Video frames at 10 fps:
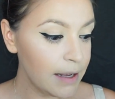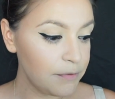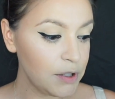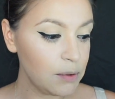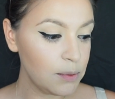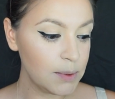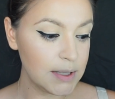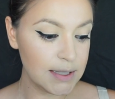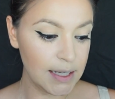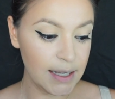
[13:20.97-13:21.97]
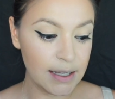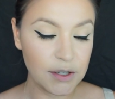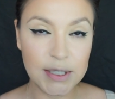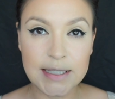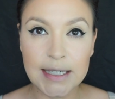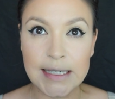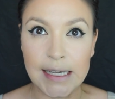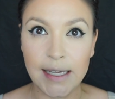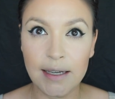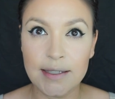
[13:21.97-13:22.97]
if you see, Chrissy
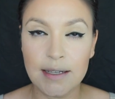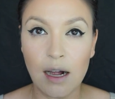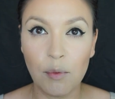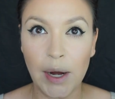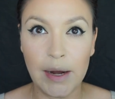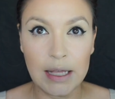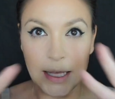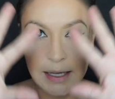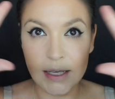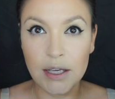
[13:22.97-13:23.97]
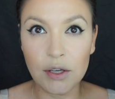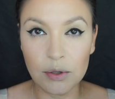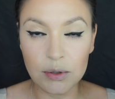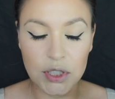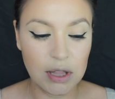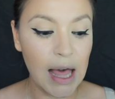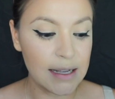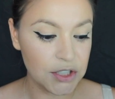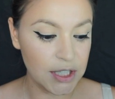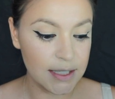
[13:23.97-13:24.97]
Teigen is not wearing like huge
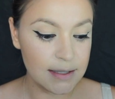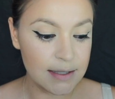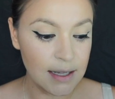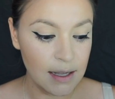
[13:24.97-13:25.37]
lashes.